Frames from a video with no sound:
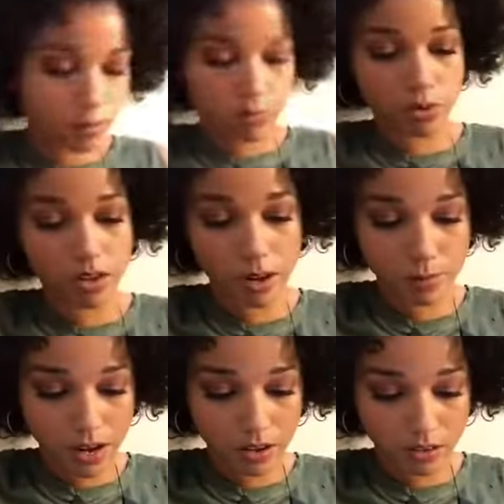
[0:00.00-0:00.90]
pull it up
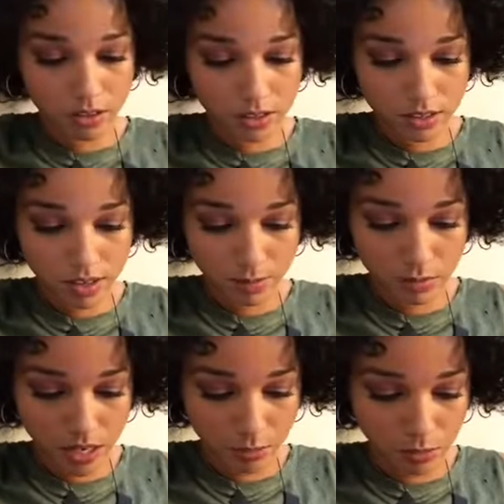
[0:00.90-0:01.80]
now because I'm
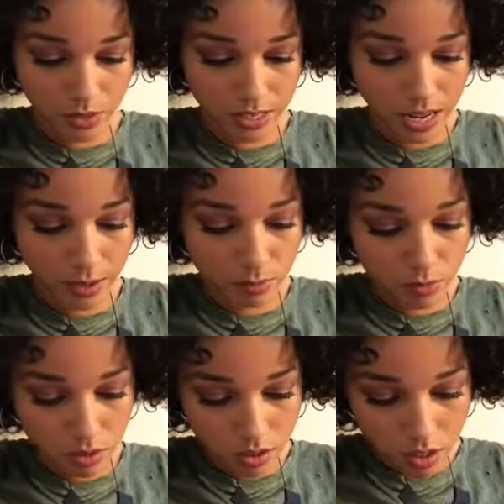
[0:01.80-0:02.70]
terrible with
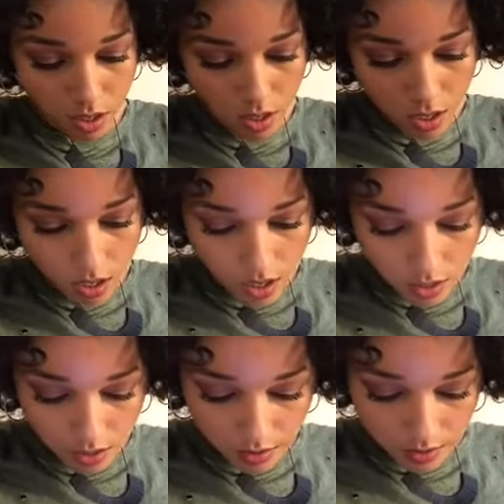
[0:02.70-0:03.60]
names.
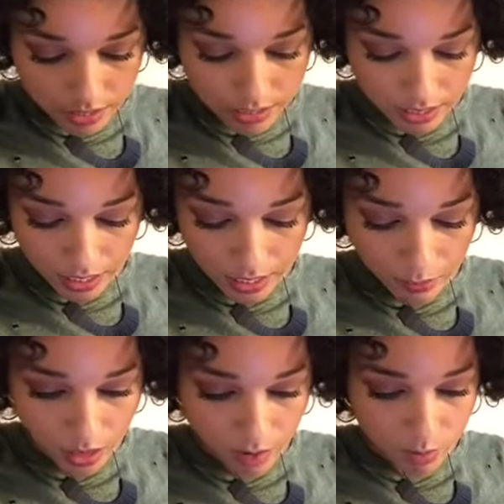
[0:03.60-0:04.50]
Let's see
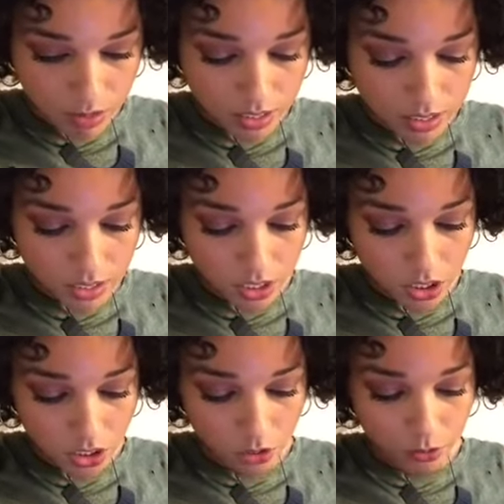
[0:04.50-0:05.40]
what I've been listening
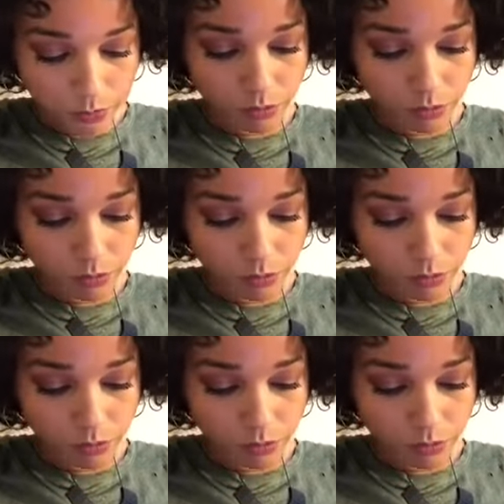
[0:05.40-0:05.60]
to.